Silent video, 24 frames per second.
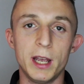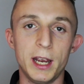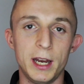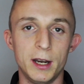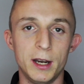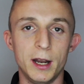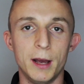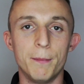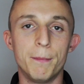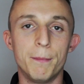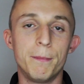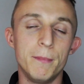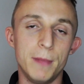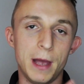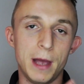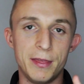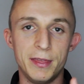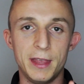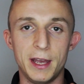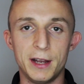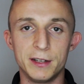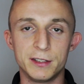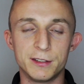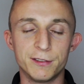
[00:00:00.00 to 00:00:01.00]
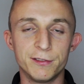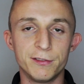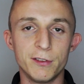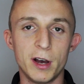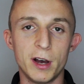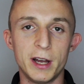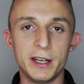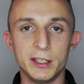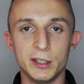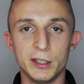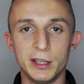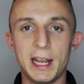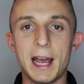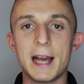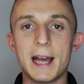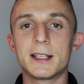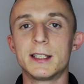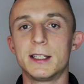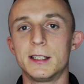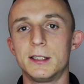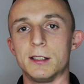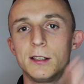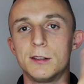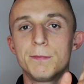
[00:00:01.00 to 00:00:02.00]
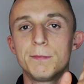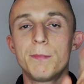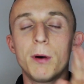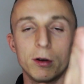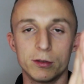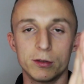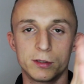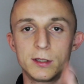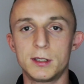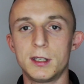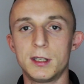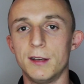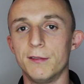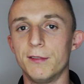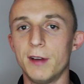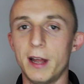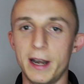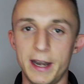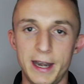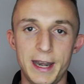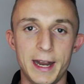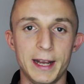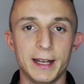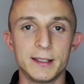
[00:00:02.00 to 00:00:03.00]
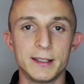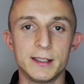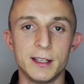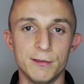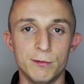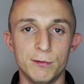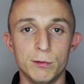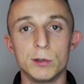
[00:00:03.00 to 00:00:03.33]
and they're defined on the axis as positive and negative,